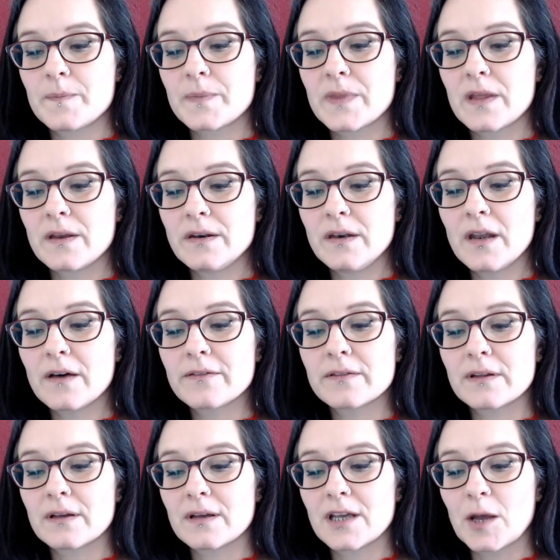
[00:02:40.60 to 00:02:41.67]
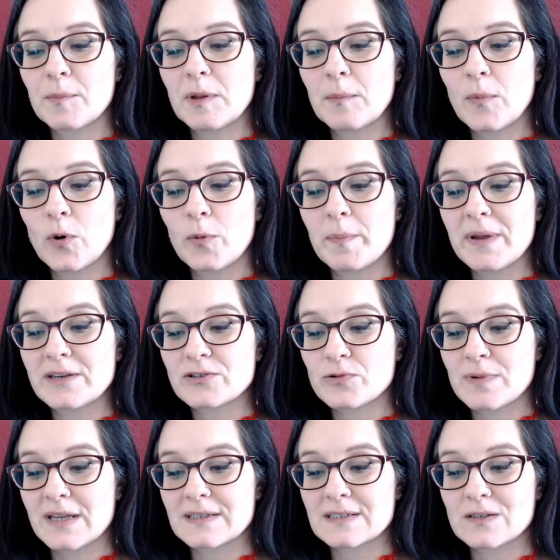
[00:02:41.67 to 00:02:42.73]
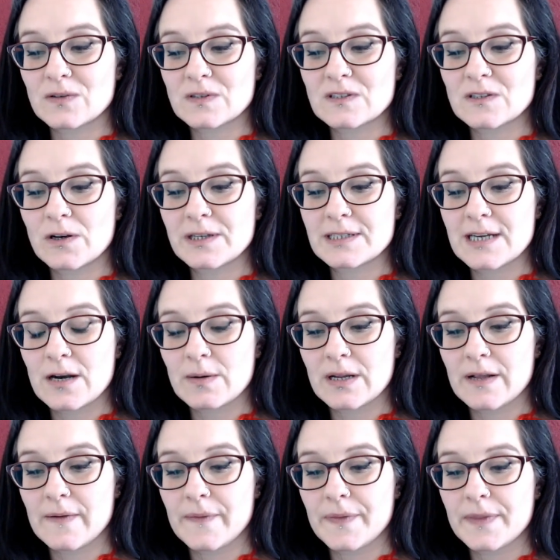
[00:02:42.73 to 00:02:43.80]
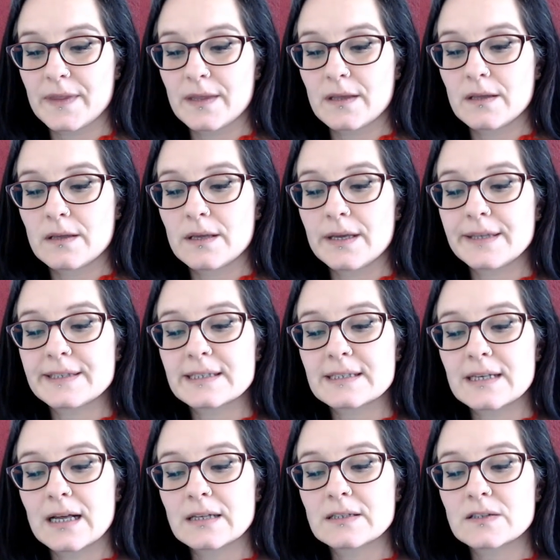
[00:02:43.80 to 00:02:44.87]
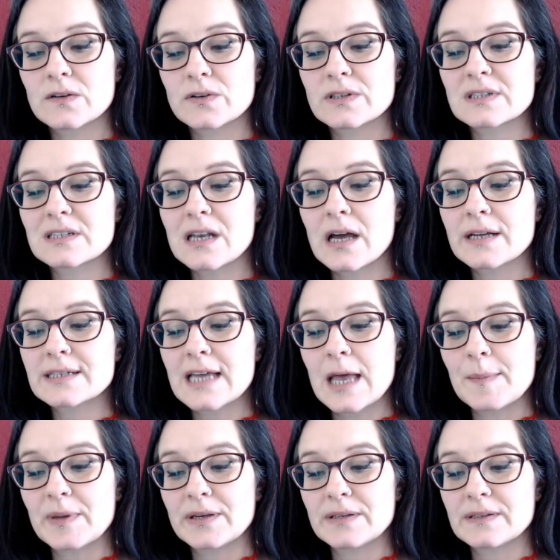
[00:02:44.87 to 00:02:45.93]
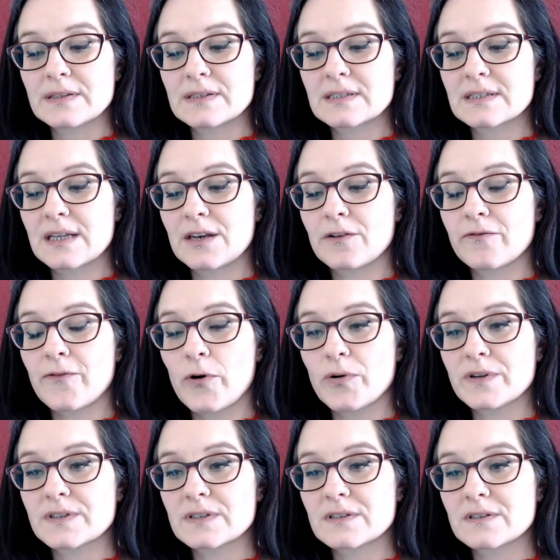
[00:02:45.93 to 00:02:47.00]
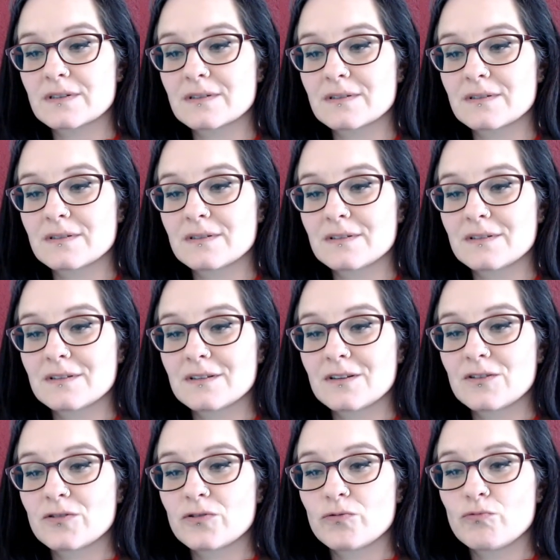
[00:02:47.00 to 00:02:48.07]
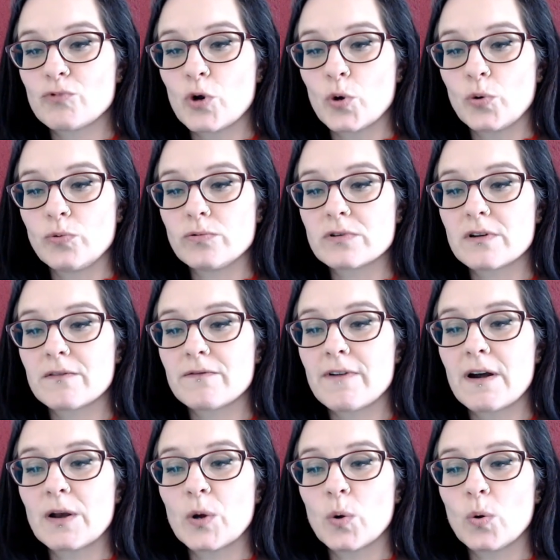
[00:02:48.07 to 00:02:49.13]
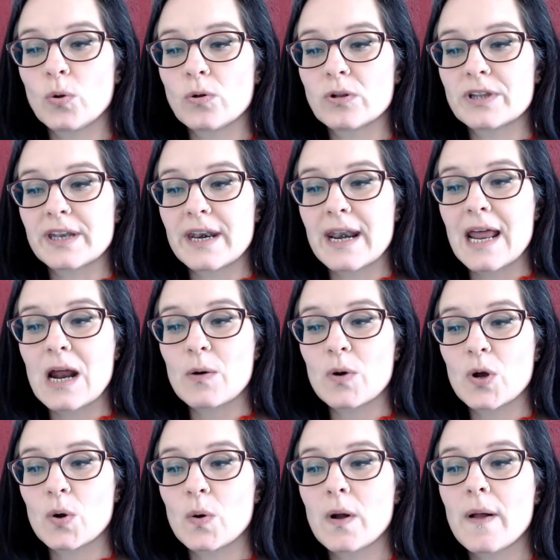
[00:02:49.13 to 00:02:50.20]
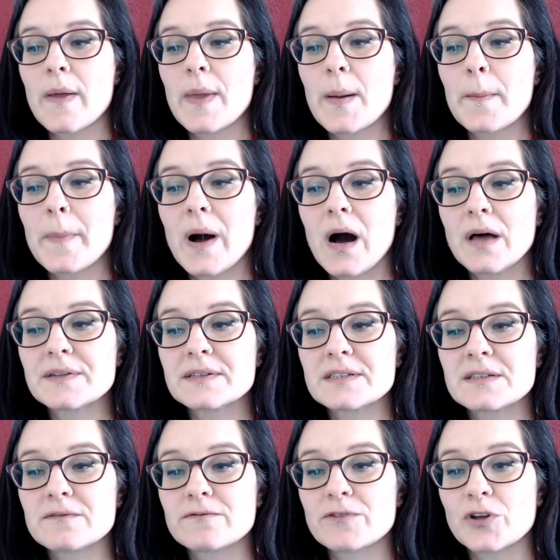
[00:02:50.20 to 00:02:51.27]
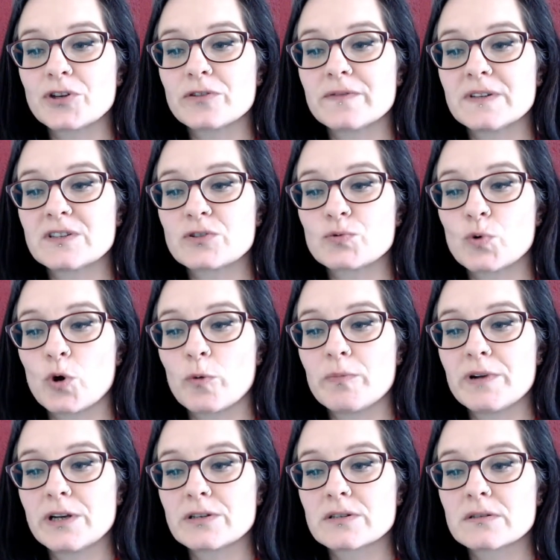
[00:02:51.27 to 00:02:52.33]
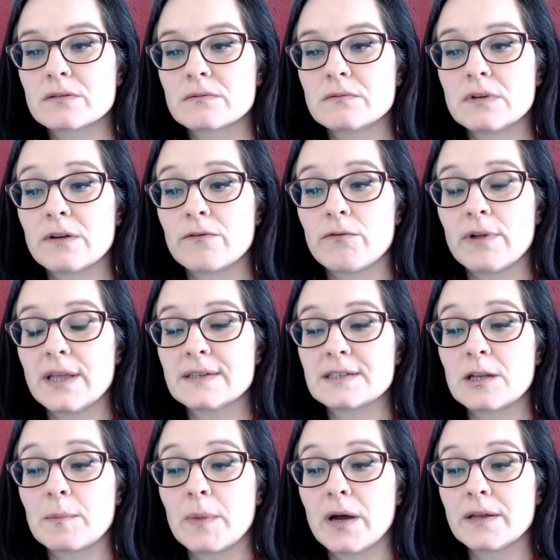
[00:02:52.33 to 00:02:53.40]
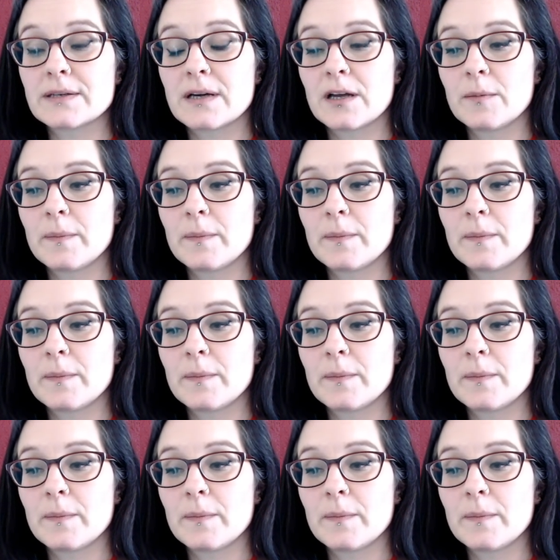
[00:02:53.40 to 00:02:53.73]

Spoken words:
Nothing can be more picturesque or solitary. It stands on a slight eminence in a forest. The road, very old and narrow, passes in front of its drawbridge, never raised in my time,